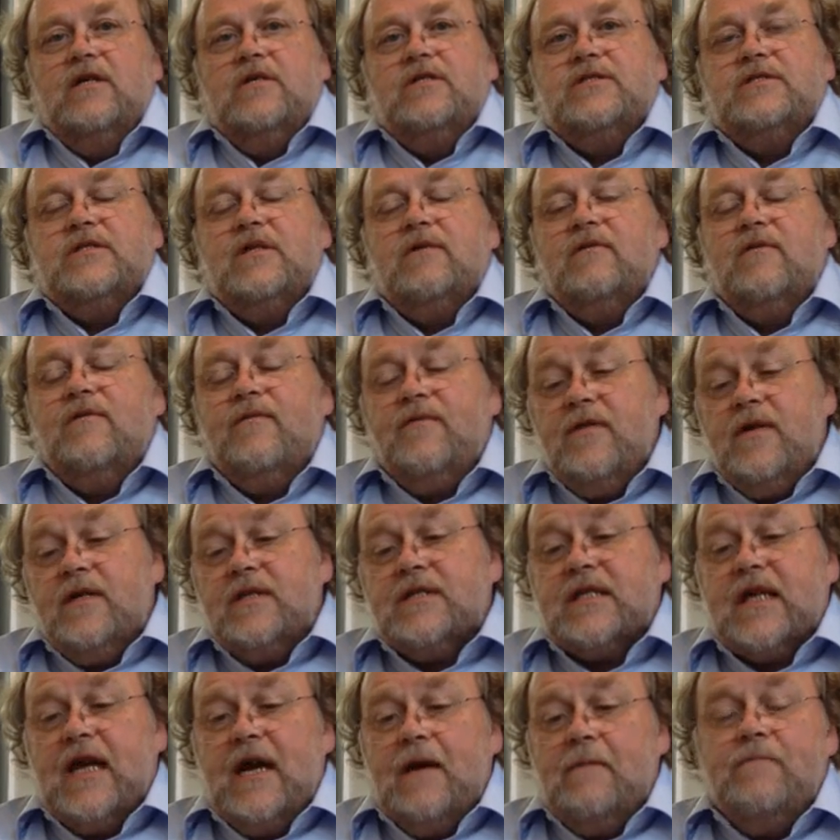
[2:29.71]
So the
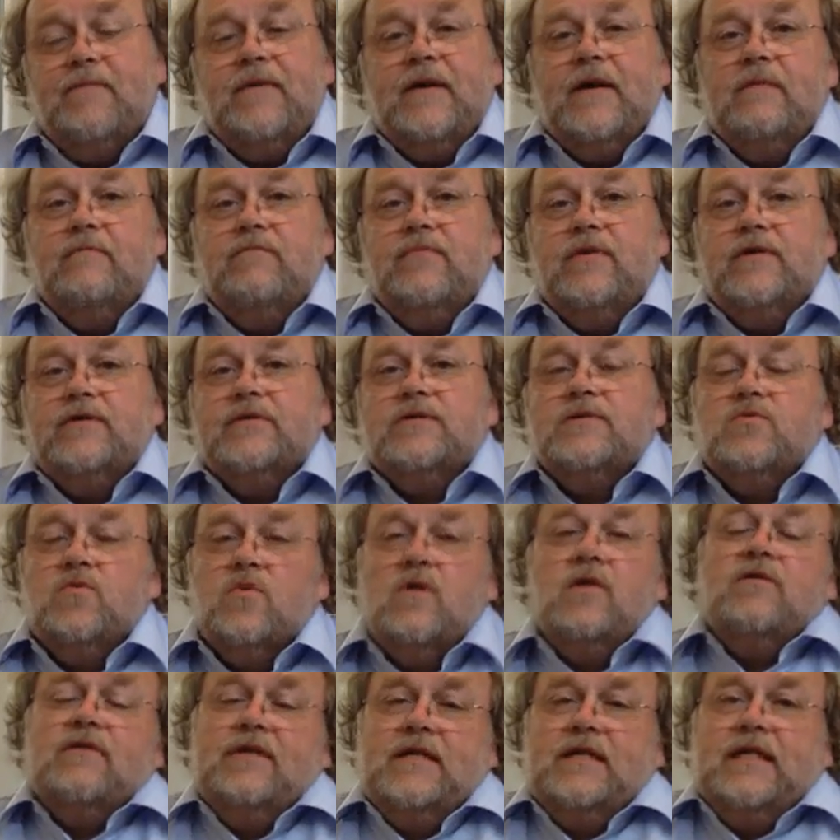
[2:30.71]
first campaign buttons
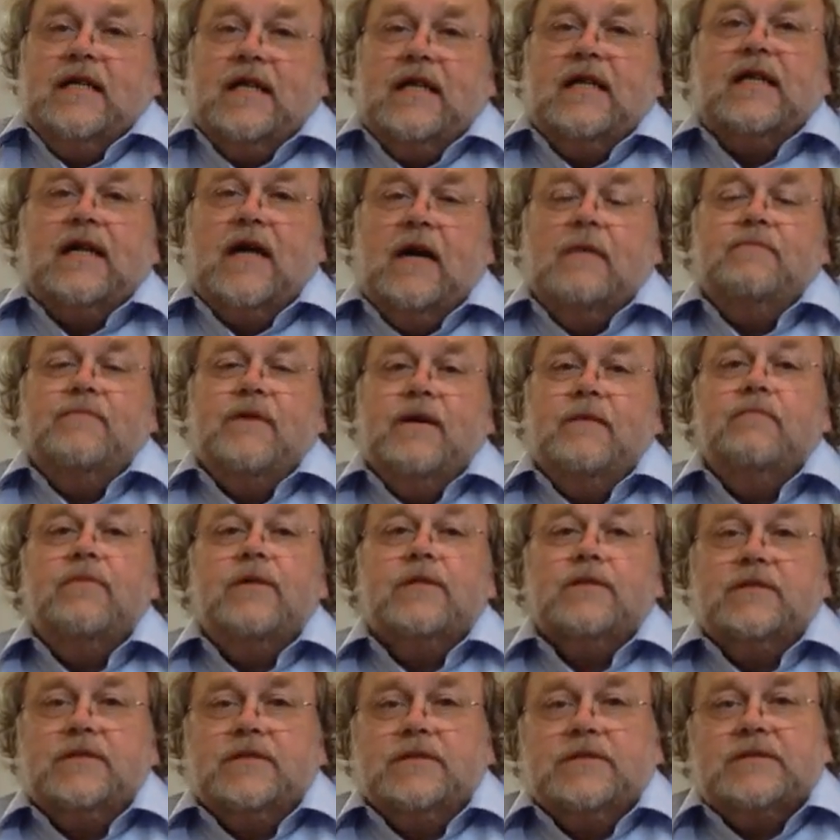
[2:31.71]
were indeed campaign
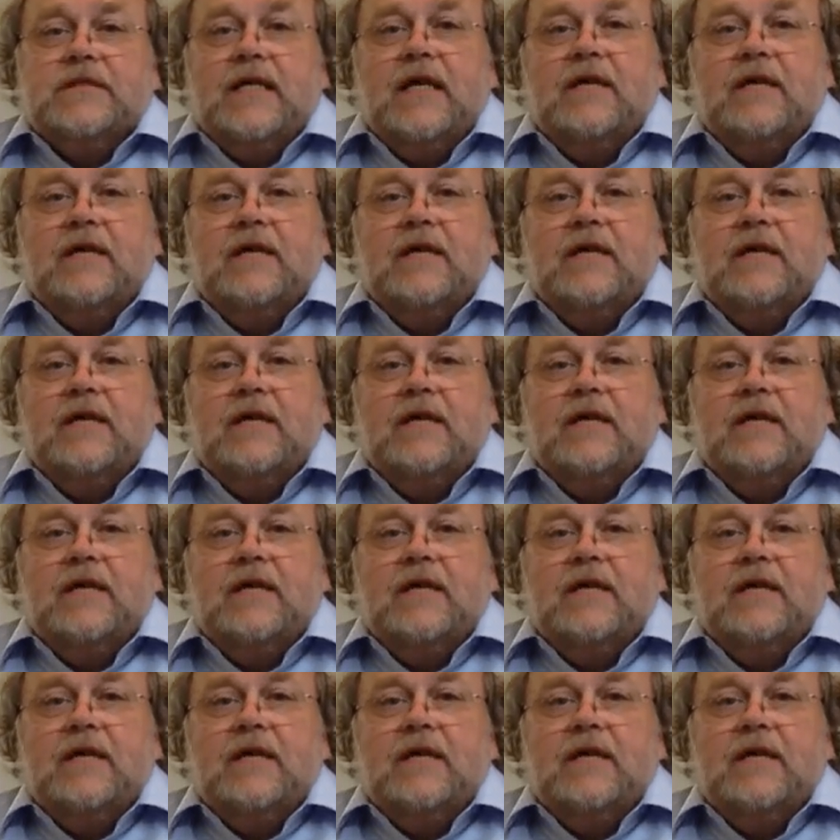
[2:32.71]
buttons.